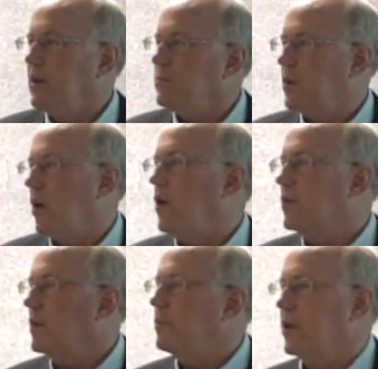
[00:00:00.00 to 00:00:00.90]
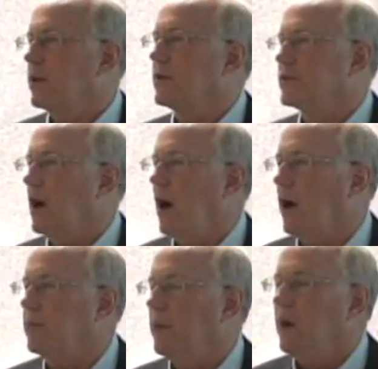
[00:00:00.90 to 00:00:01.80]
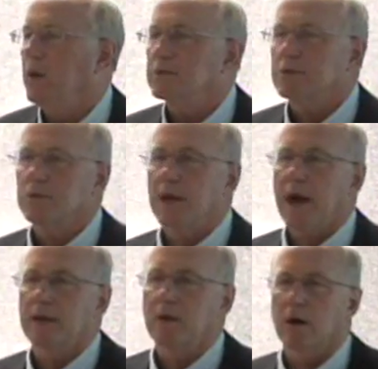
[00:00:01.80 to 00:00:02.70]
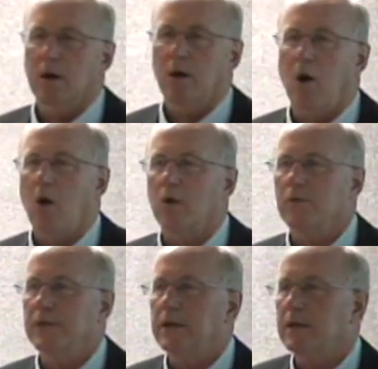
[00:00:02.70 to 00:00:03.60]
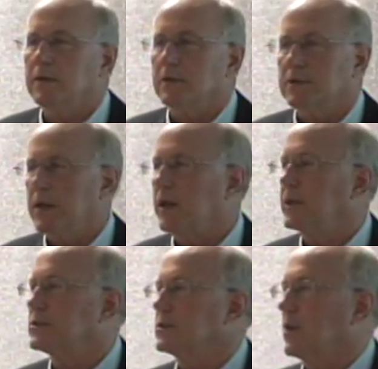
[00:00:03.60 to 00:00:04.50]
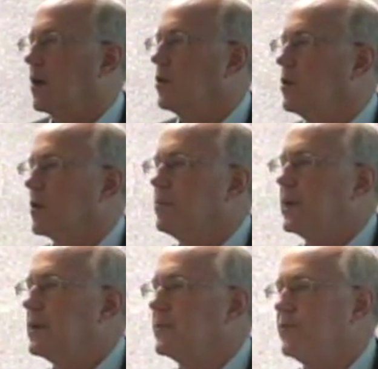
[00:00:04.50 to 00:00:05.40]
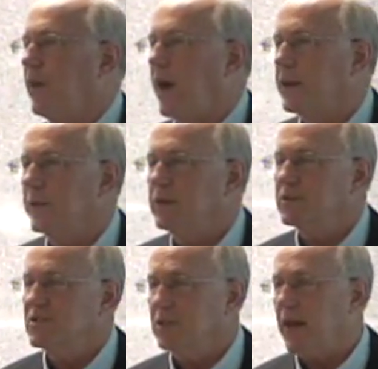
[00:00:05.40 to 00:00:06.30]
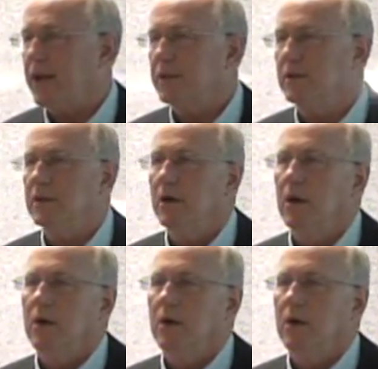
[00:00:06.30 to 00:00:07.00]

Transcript: but over a period of time, so that all the tenants who are being invited, selected